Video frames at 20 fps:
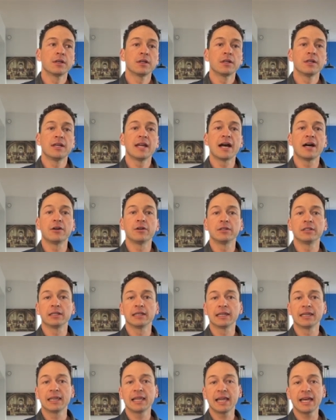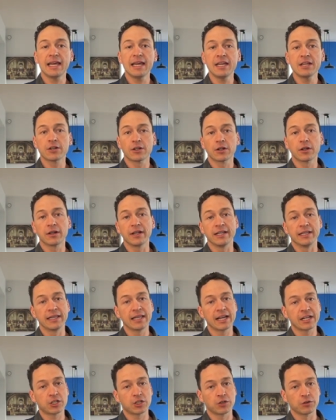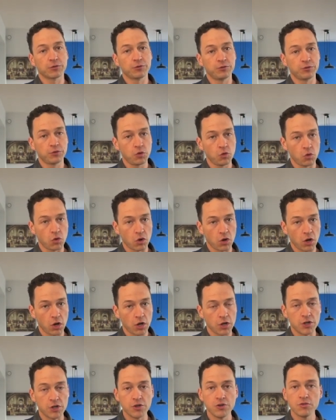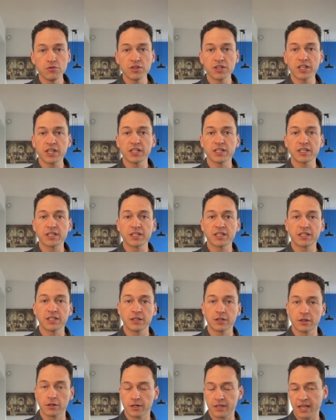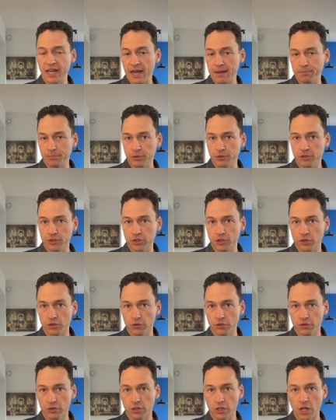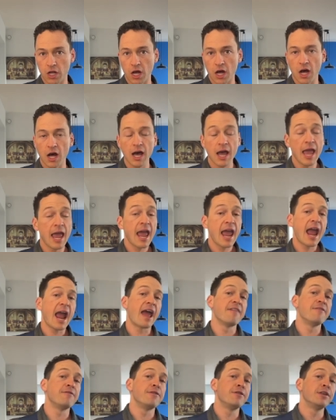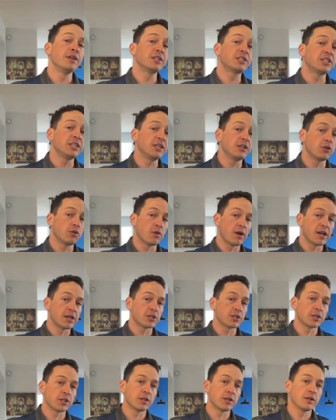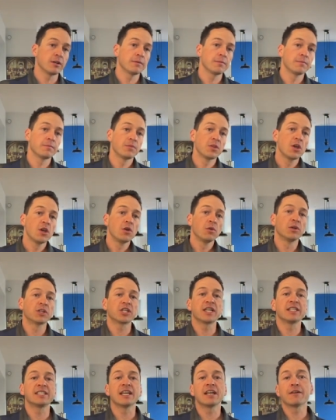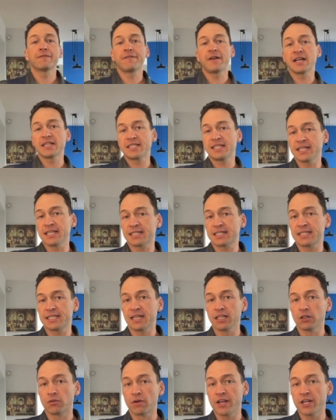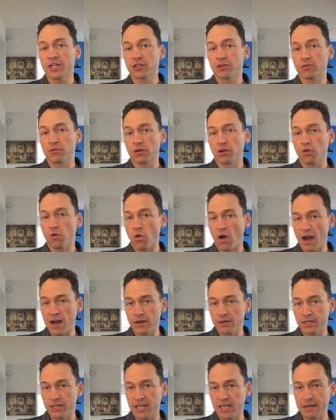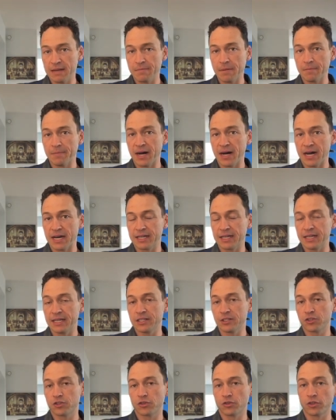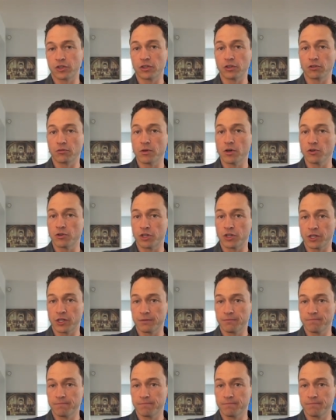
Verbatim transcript: Now, later in lecture four, Newton considered Kepler's third law and this equation, which identifies the acceleration required to keep a body in circular motion.